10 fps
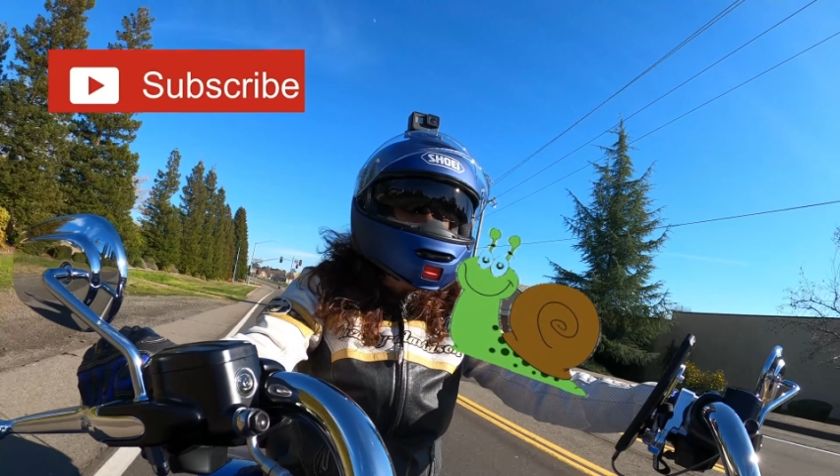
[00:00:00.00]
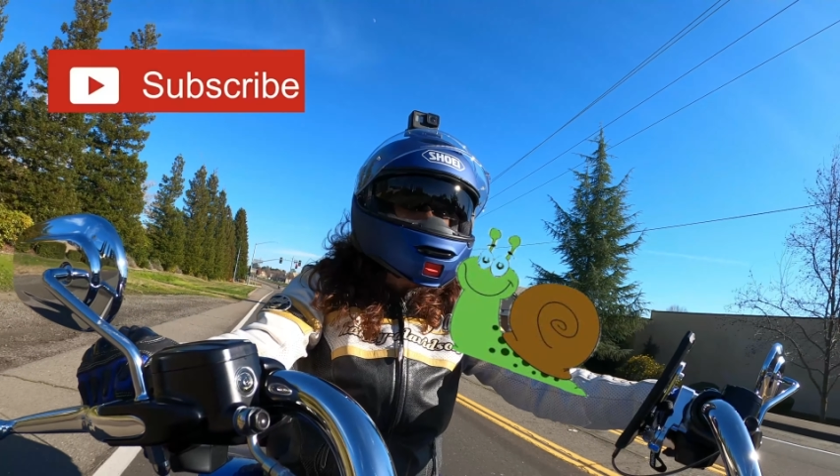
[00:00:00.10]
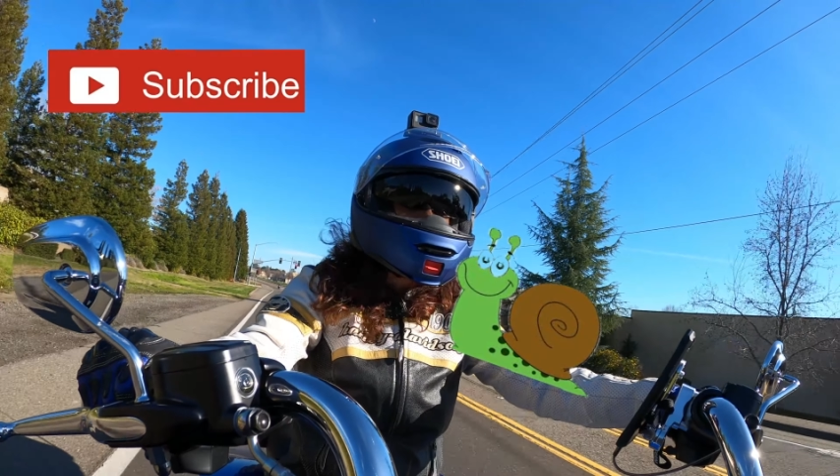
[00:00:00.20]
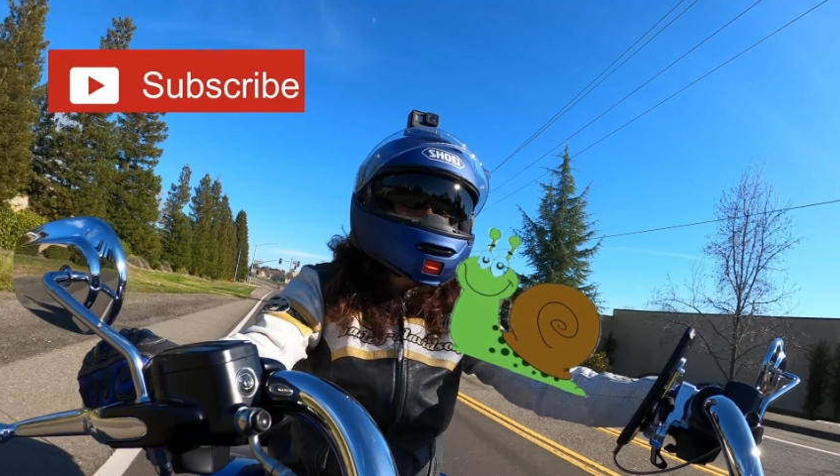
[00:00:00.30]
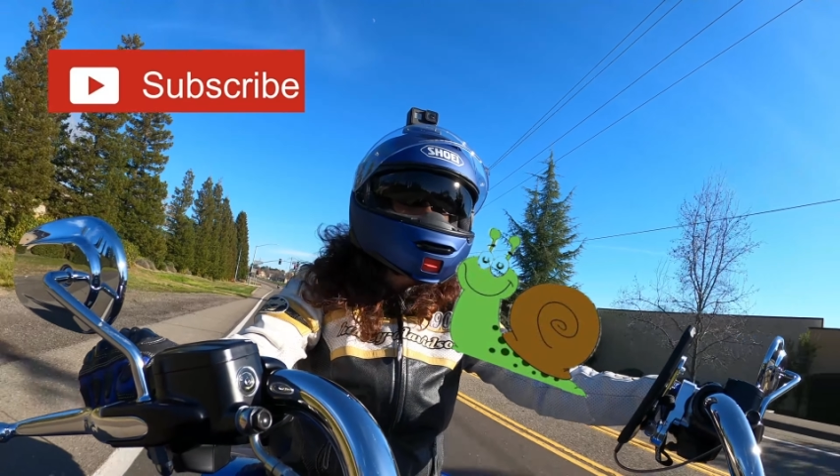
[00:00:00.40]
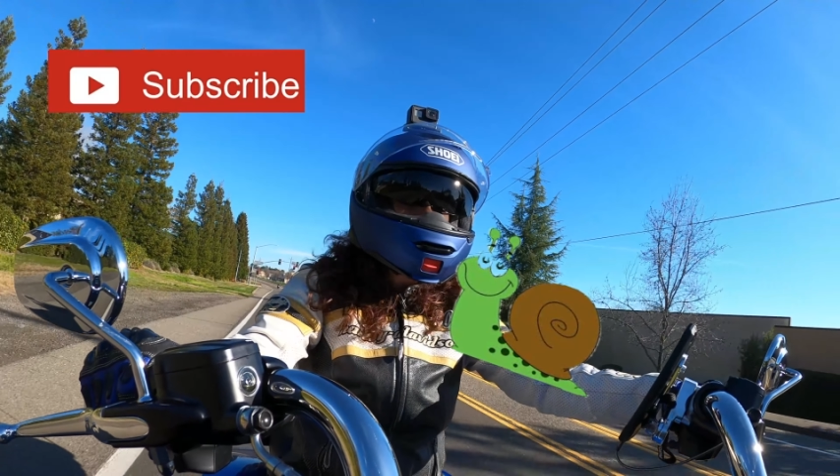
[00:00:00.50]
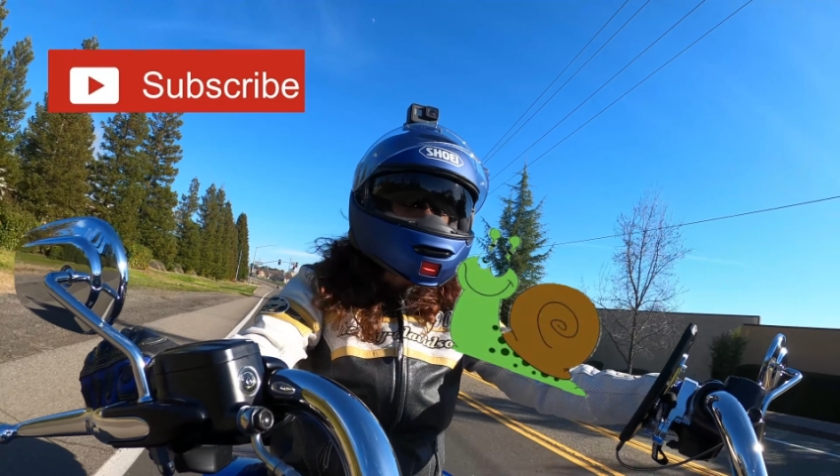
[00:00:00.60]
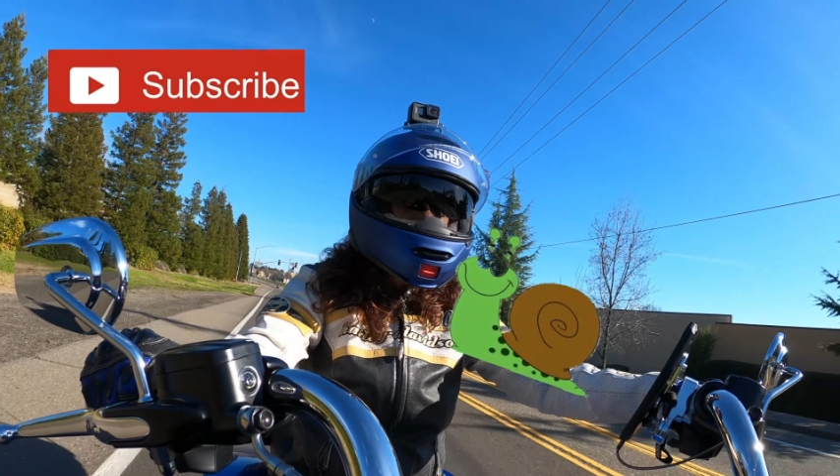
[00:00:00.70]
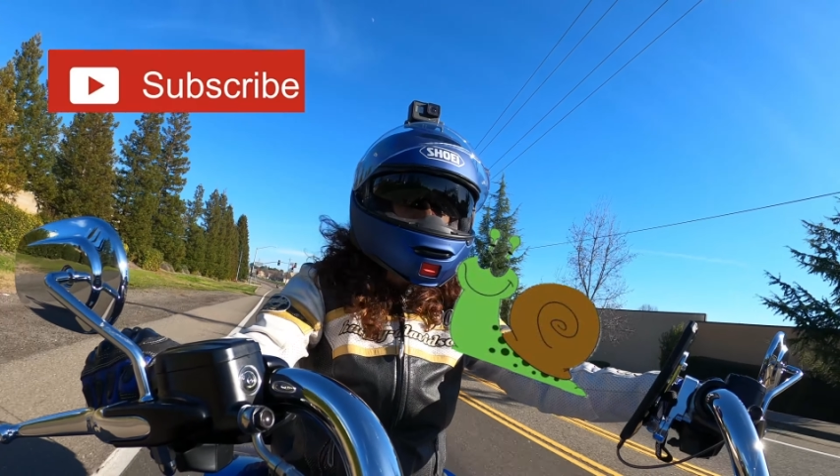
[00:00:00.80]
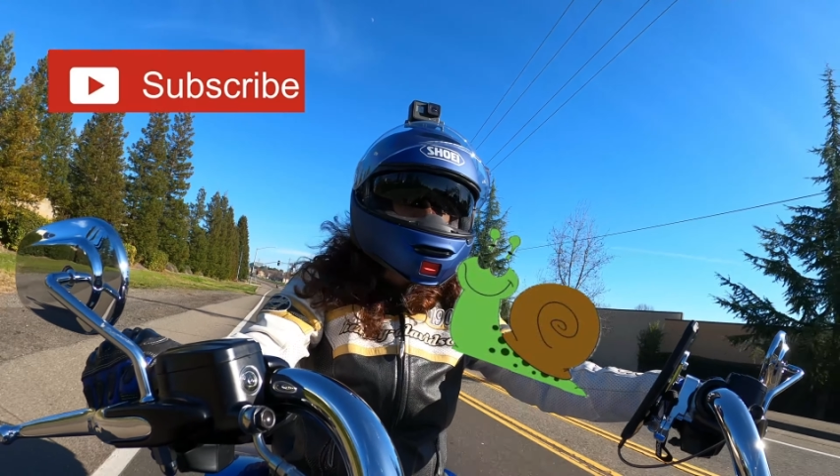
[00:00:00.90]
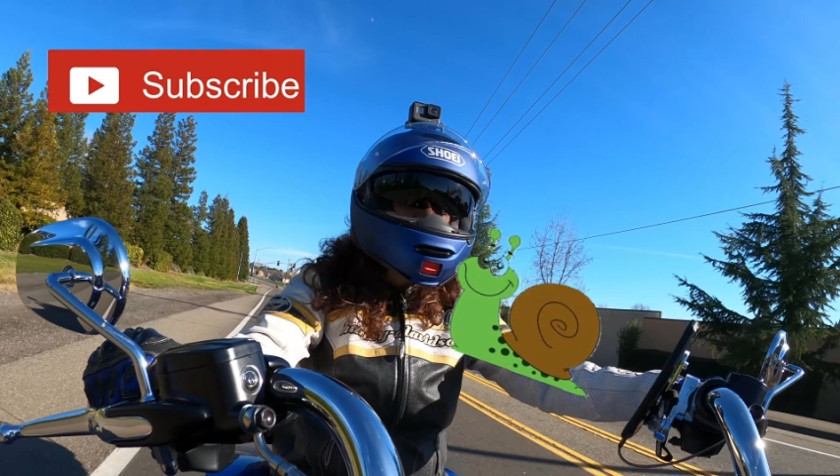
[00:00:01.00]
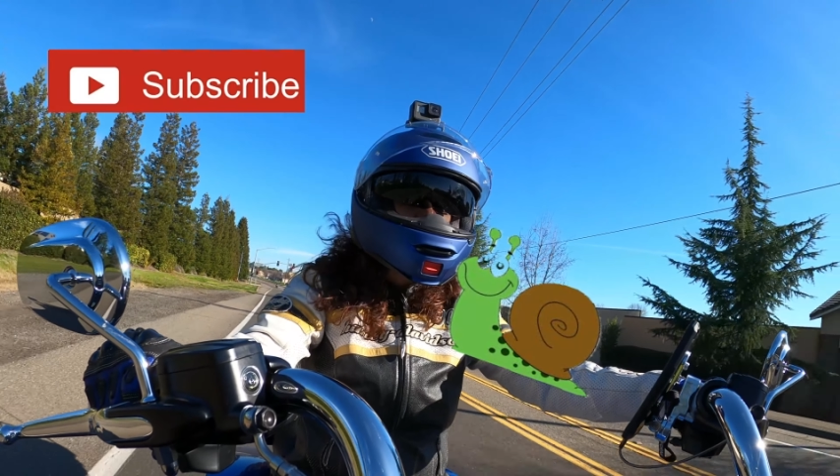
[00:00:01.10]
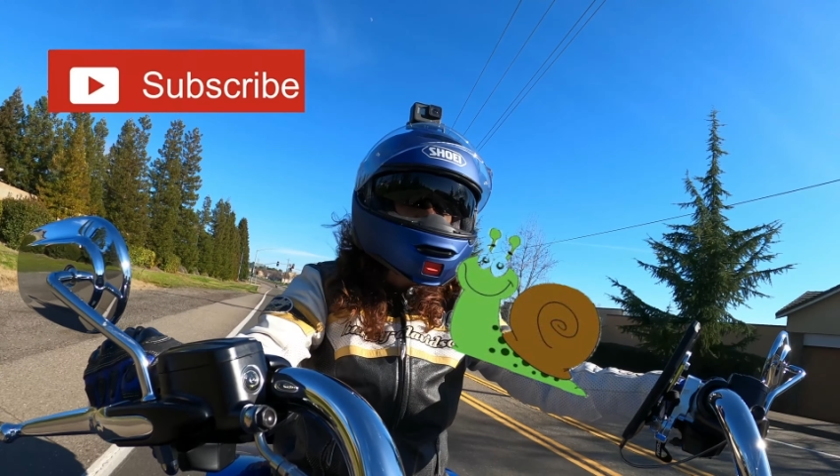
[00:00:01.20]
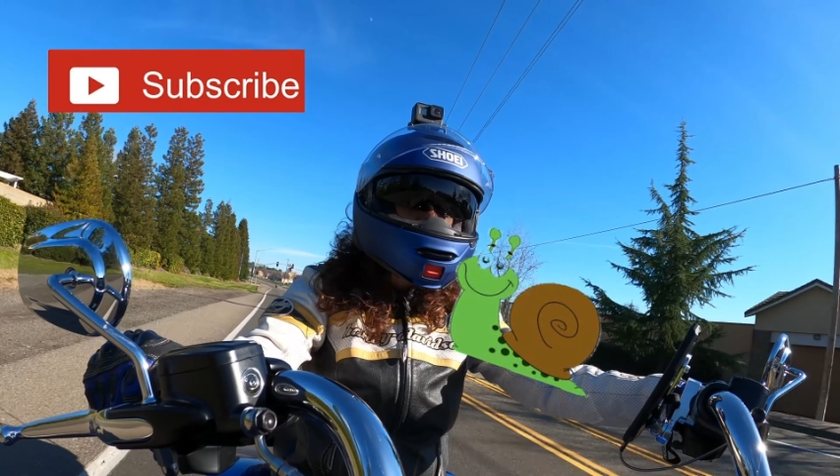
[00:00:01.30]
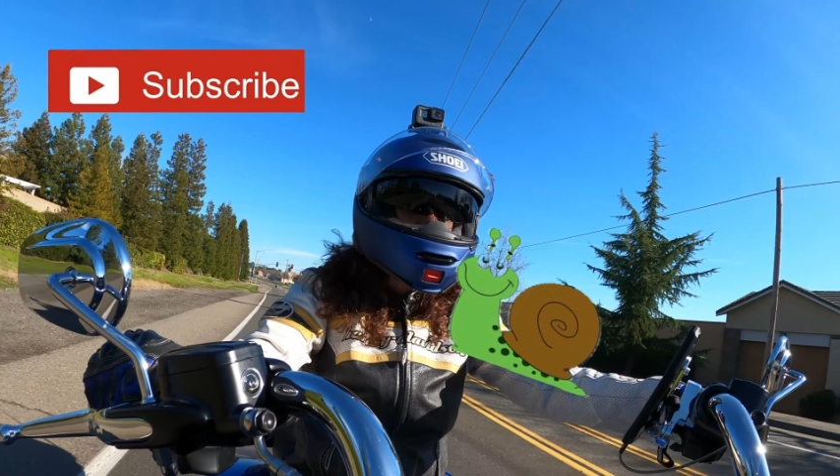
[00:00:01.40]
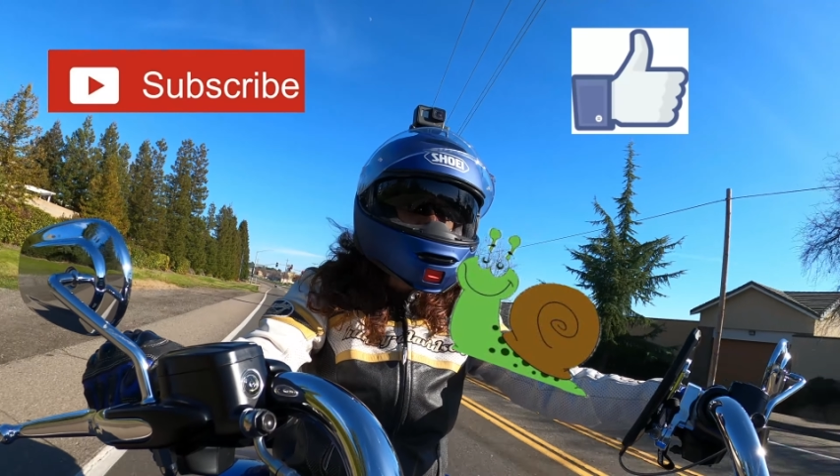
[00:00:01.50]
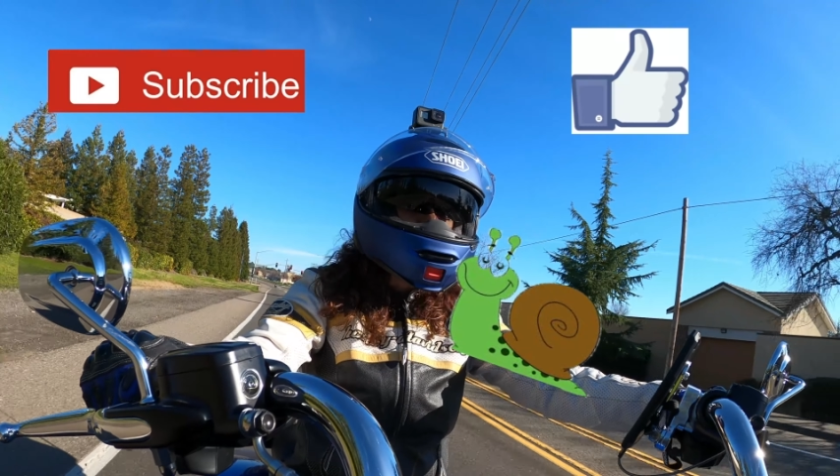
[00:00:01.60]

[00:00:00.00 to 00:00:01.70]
subscribe to join the ride.